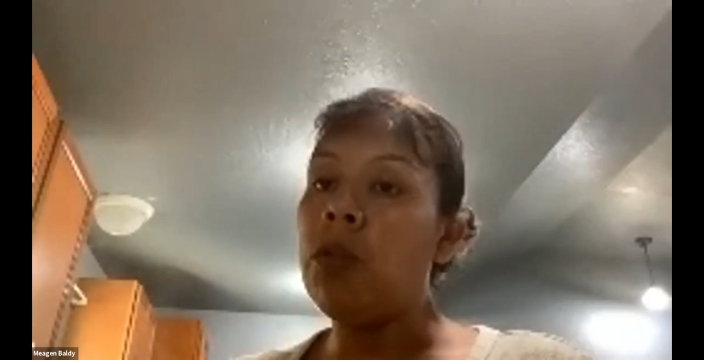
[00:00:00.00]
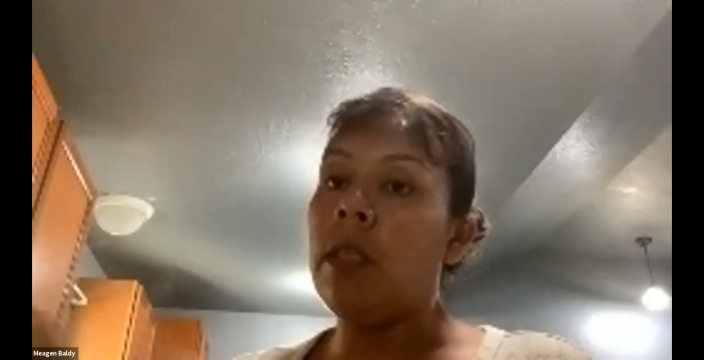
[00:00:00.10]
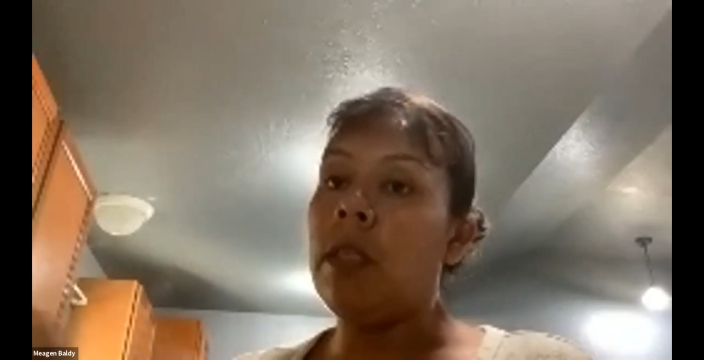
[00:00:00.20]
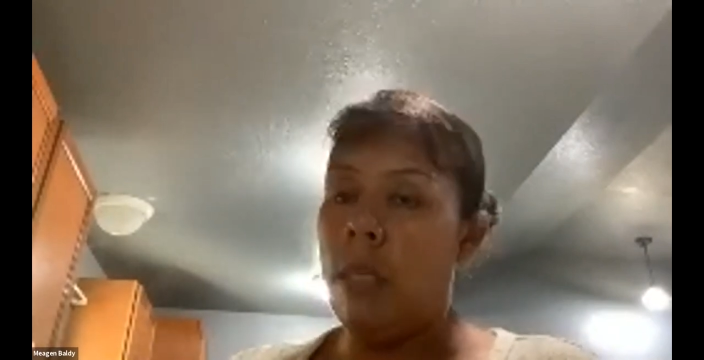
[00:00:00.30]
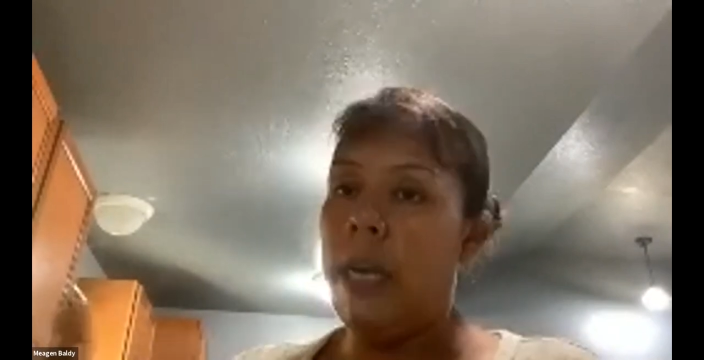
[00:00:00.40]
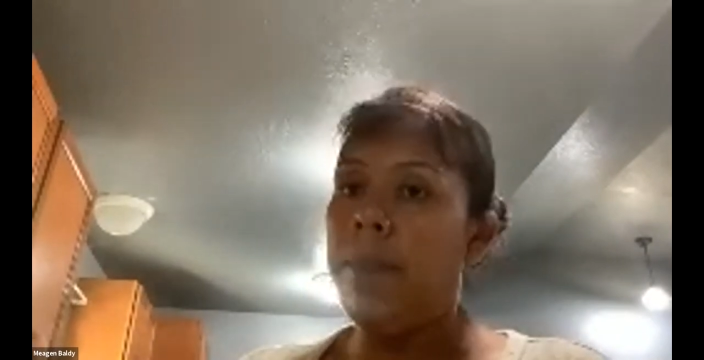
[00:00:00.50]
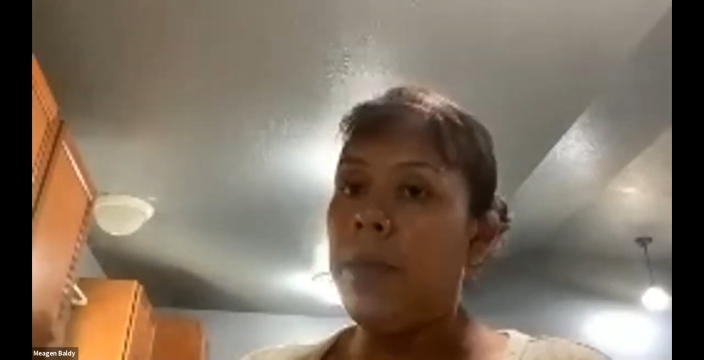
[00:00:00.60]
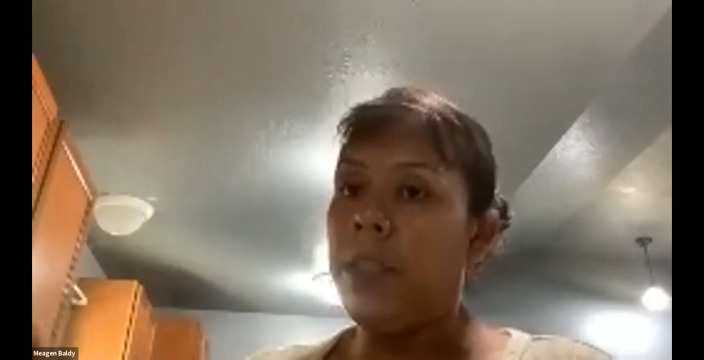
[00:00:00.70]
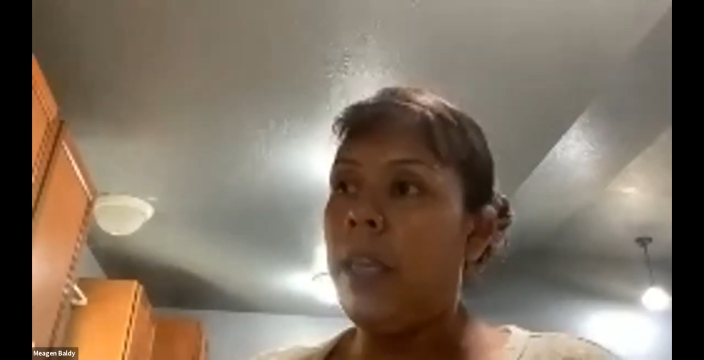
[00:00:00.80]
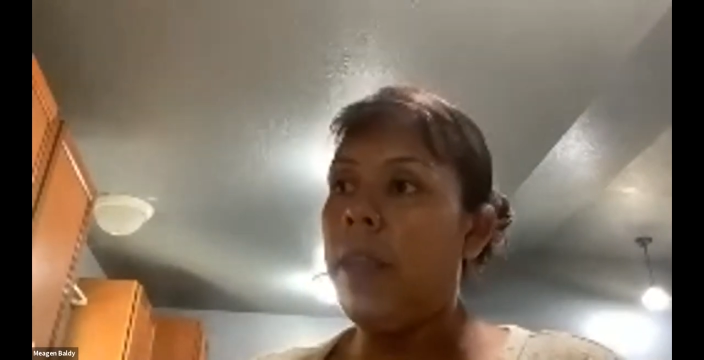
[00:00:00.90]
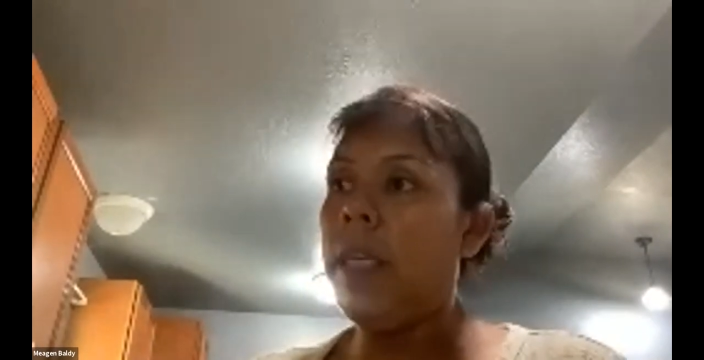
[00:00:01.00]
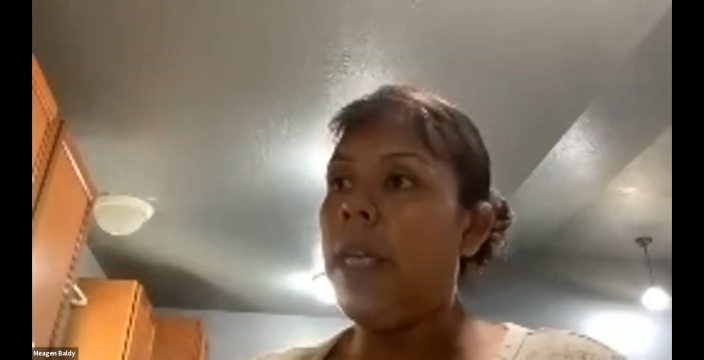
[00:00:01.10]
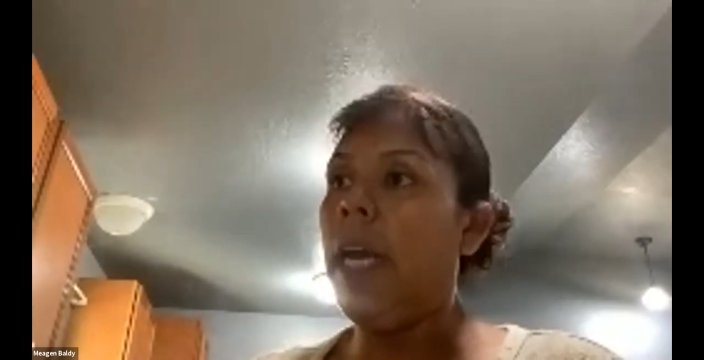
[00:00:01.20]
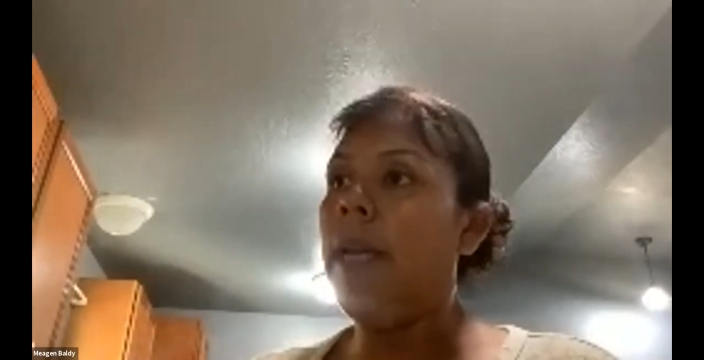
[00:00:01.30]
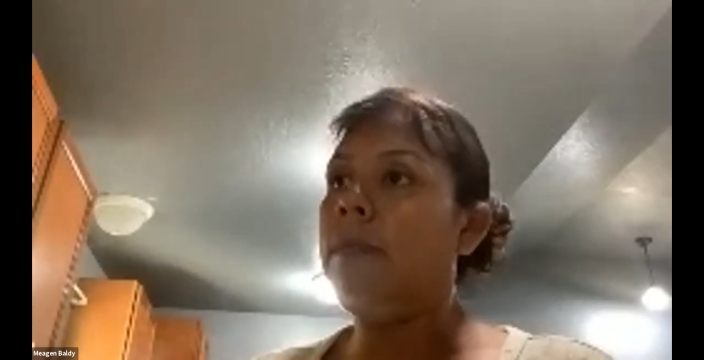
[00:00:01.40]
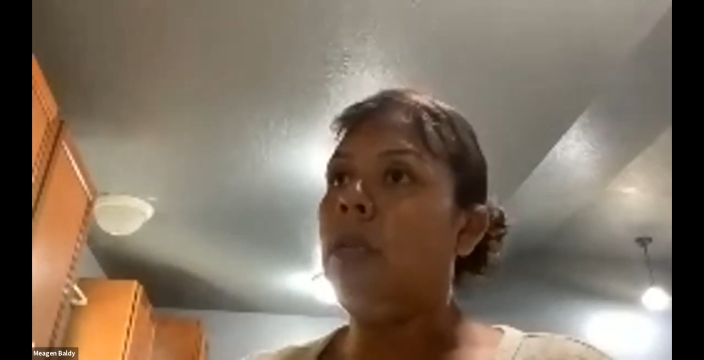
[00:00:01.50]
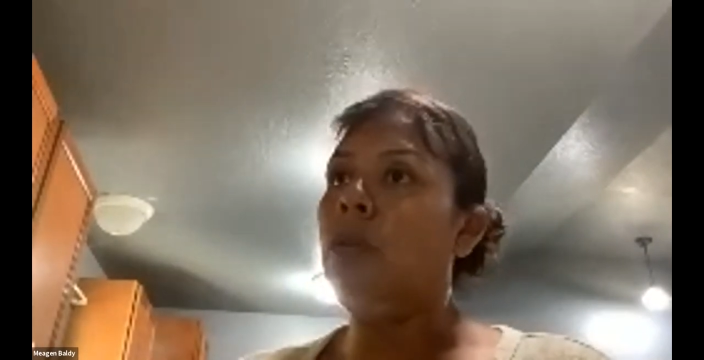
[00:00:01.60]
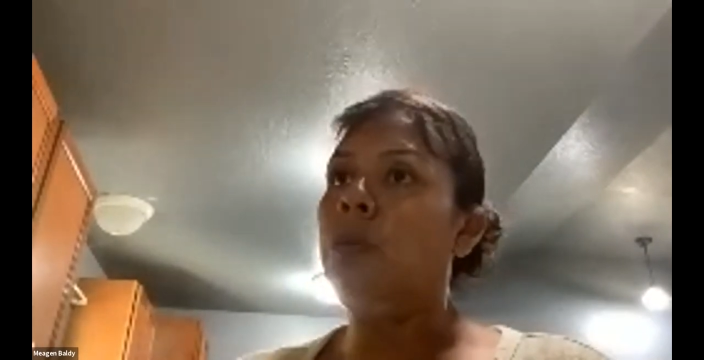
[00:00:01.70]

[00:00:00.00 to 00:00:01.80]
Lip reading: And a lot of the times, most